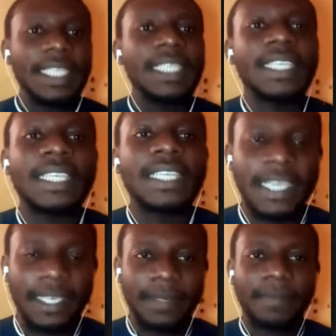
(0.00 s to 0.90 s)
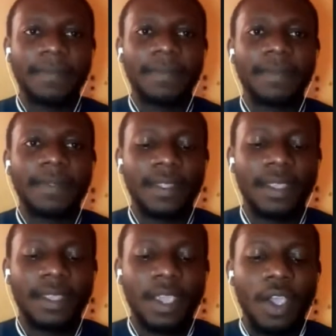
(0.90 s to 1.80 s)
sales,
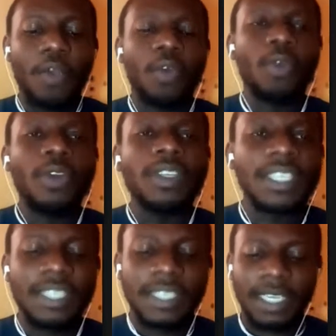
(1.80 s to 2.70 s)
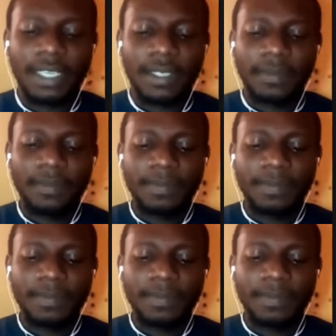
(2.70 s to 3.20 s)
closing sales.